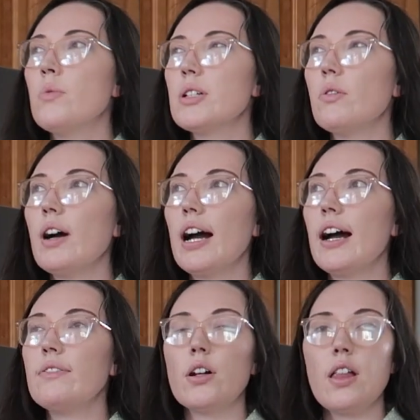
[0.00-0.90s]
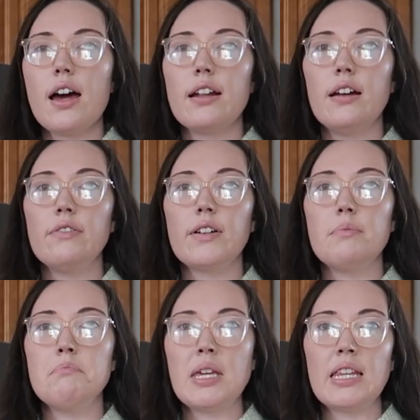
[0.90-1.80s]
We don't have a lot
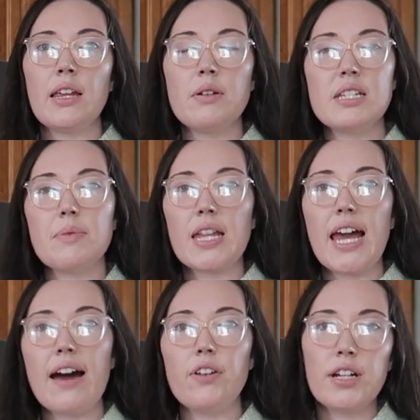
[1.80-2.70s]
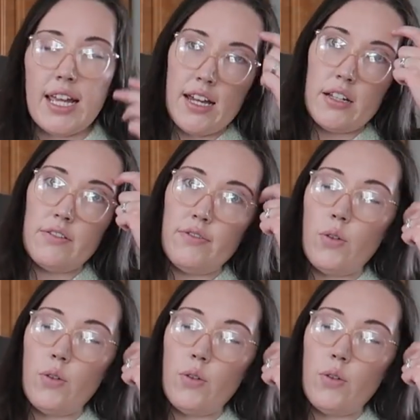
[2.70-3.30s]
of meat that we typically have on hand